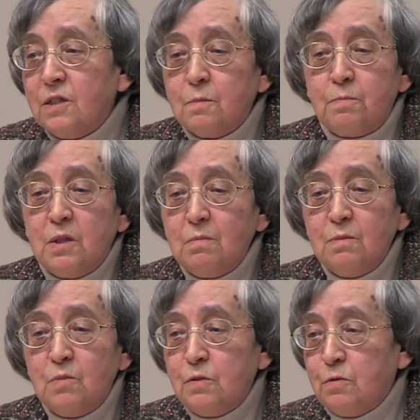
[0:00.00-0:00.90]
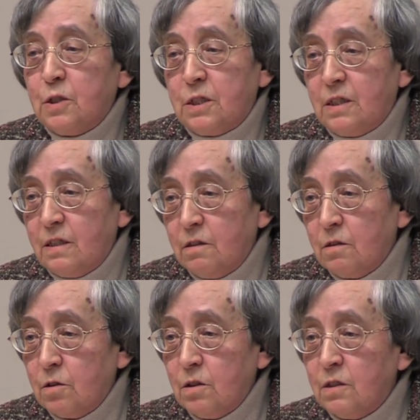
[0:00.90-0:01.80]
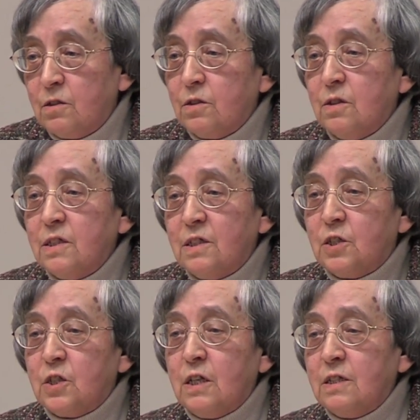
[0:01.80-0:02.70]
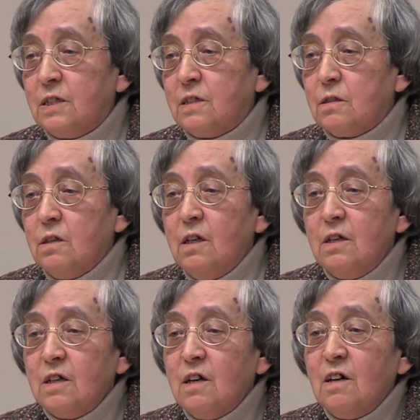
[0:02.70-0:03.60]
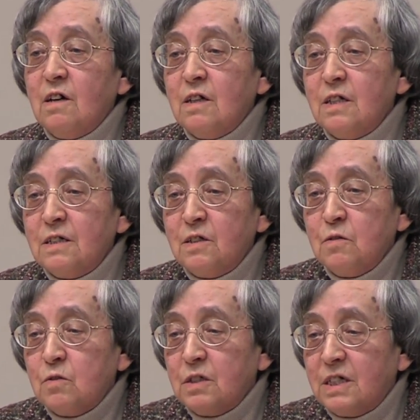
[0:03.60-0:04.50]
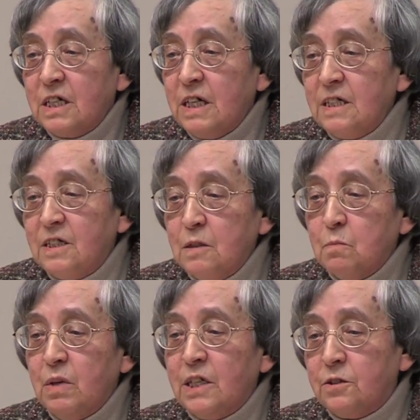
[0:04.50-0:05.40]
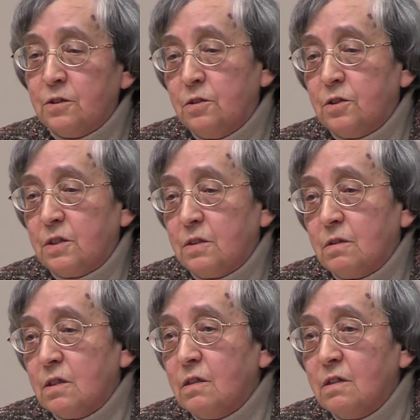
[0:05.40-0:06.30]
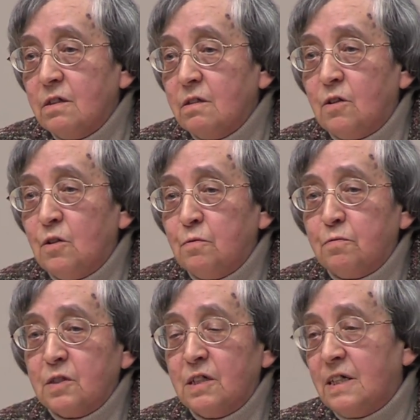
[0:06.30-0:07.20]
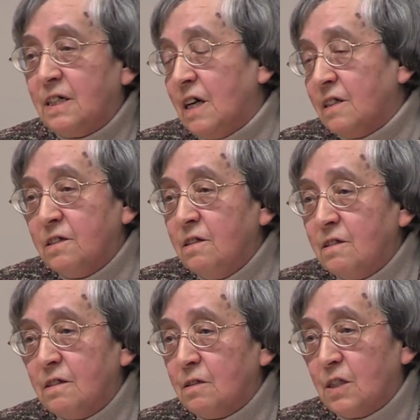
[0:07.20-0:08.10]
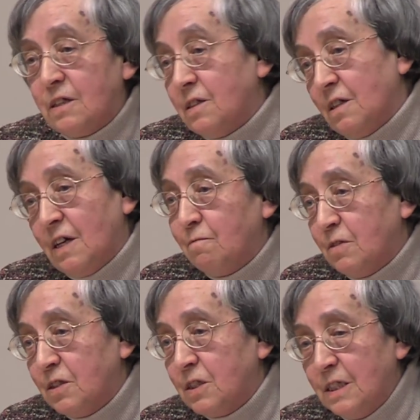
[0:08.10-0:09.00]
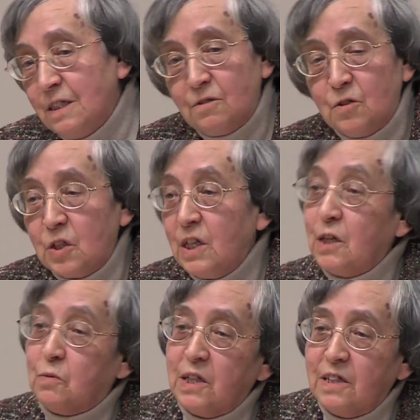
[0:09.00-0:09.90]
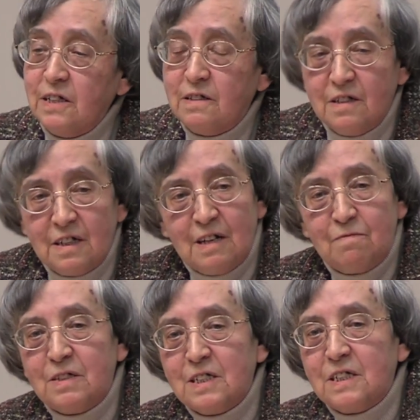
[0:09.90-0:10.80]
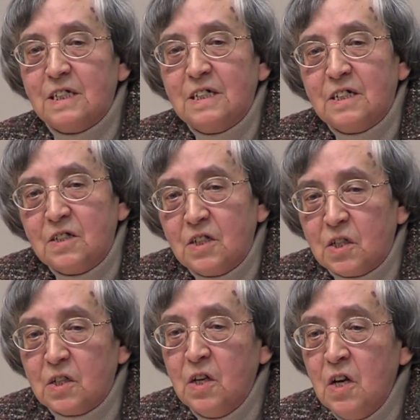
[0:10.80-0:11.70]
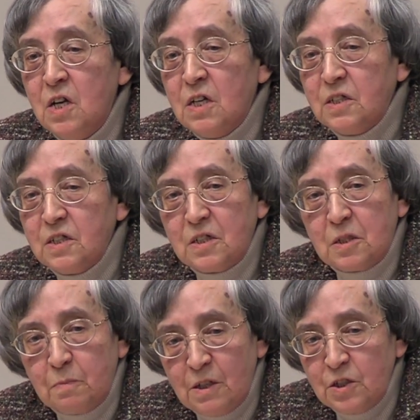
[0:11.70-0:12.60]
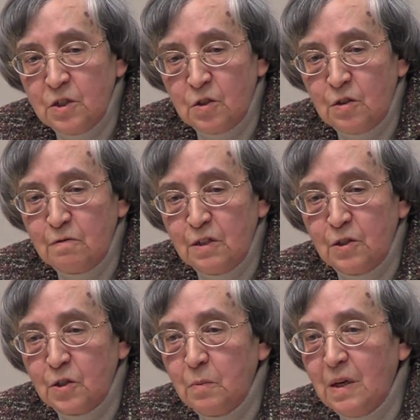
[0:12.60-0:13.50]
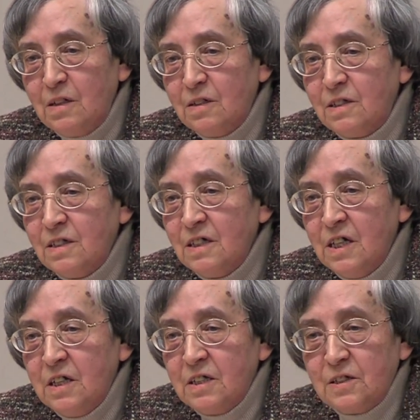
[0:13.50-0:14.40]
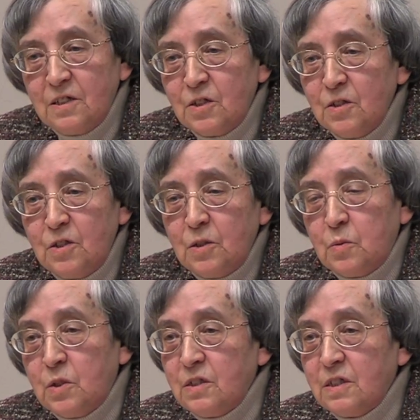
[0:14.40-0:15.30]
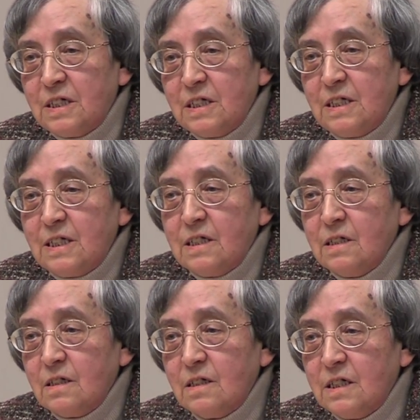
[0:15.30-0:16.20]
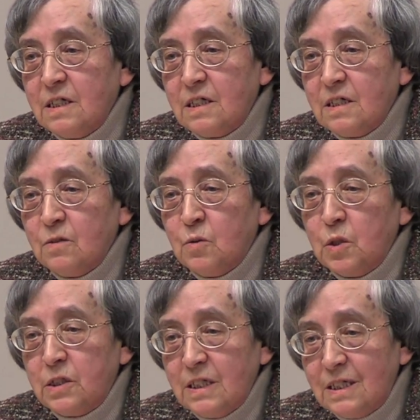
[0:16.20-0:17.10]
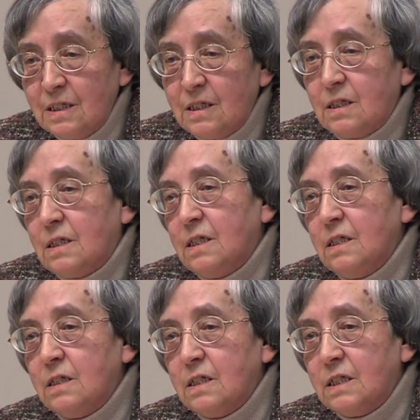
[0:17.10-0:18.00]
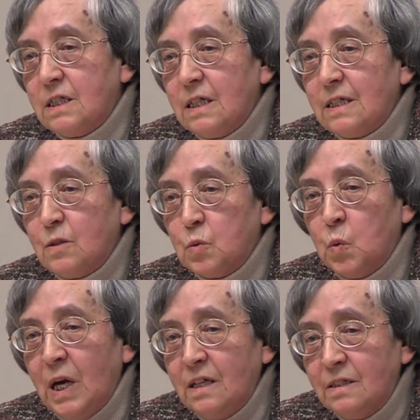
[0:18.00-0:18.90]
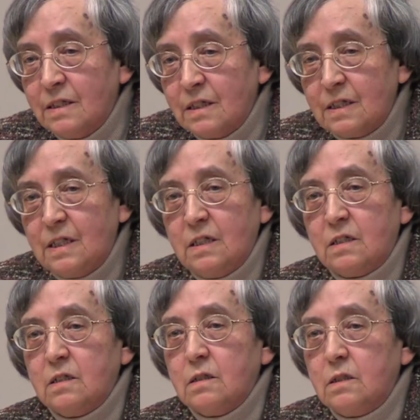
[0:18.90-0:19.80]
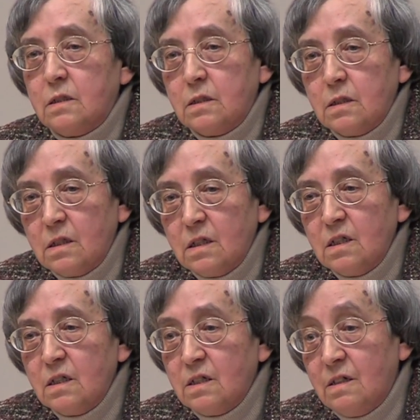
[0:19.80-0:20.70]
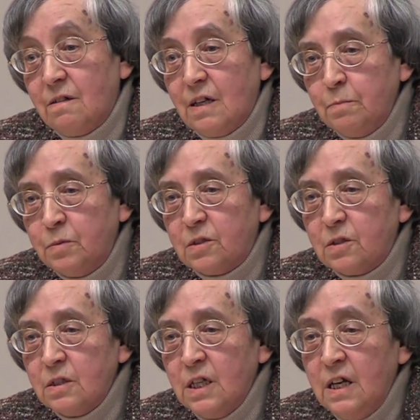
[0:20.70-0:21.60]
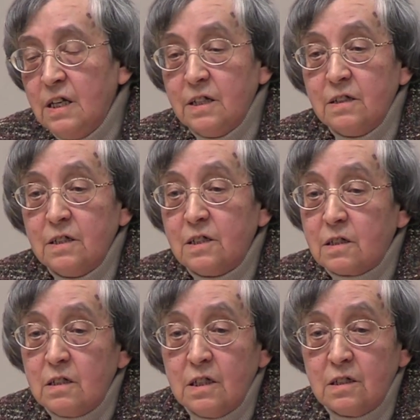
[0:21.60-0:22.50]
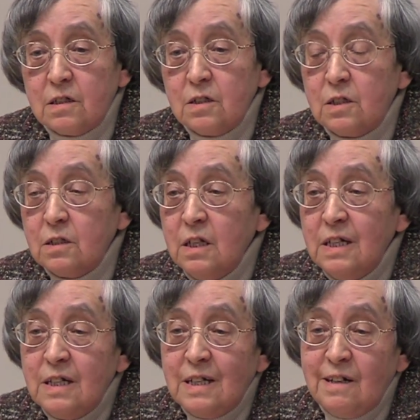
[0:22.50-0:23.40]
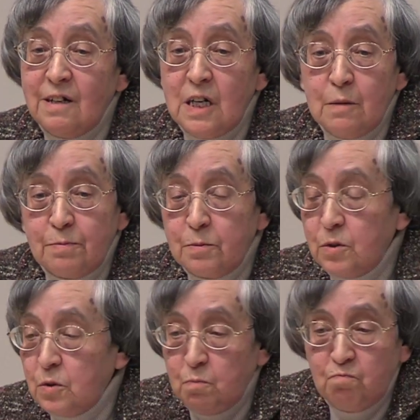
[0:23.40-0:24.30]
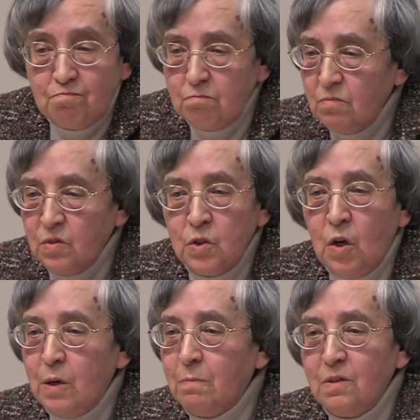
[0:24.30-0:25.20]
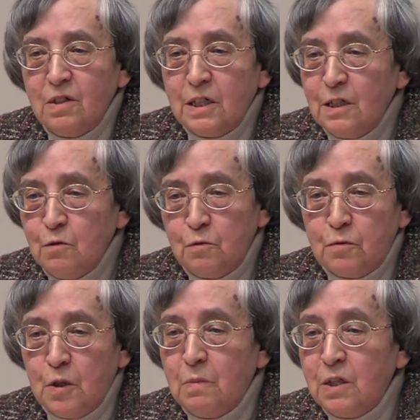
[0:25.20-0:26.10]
a problem of austerity. It's not just creating measures of cutting everything or liquidating everything in the expression of Andrew Mellon. That is not what is at stake. What is at stake is that when the crisis erupts, and this crisis erupts normally from